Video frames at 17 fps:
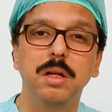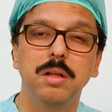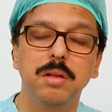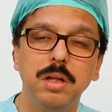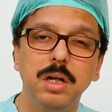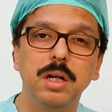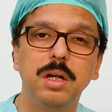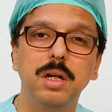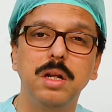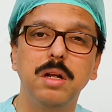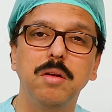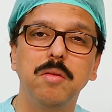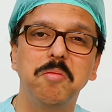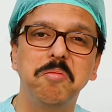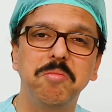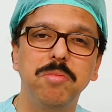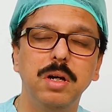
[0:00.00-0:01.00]
there in
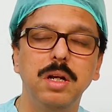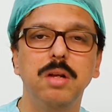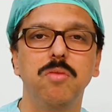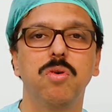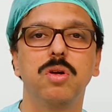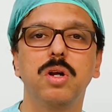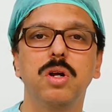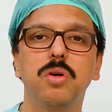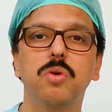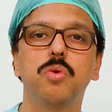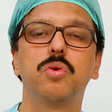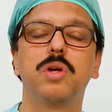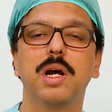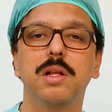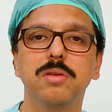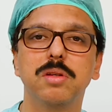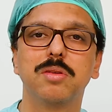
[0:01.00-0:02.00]
very one or two
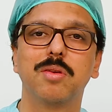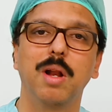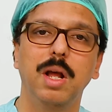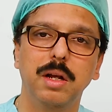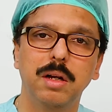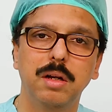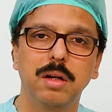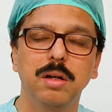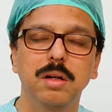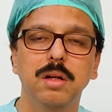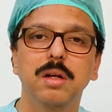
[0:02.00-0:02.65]
cancers like